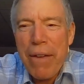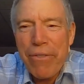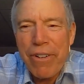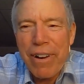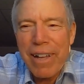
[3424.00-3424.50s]

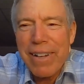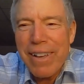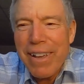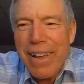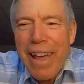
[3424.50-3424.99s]
for it.
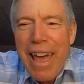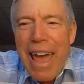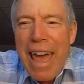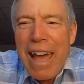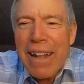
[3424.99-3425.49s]

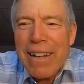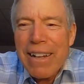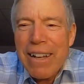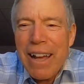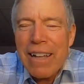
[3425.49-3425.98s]
And
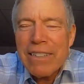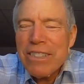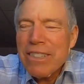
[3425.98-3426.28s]
a